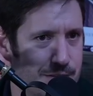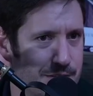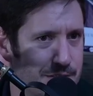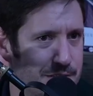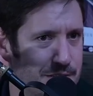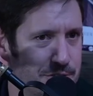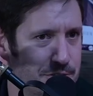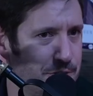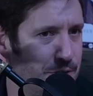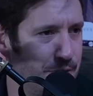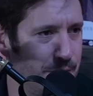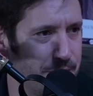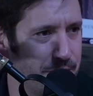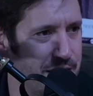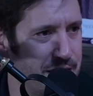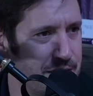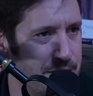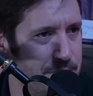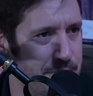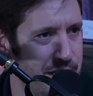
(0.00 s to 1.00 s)
You're showing up
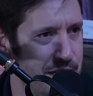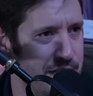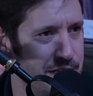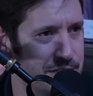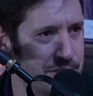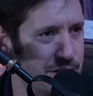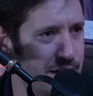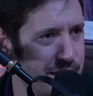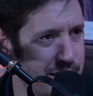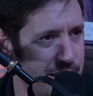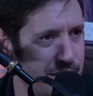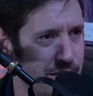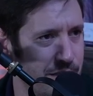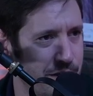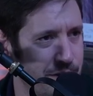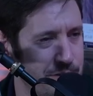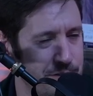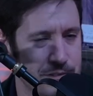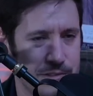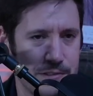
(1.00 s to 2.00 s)
late to meetings. You're not getting
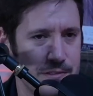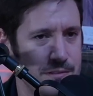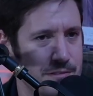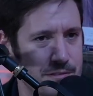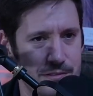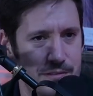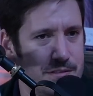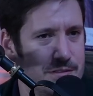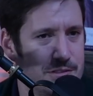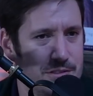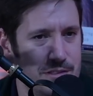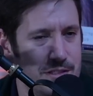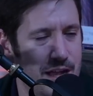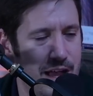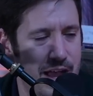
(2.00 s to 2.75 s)
loans. It's just not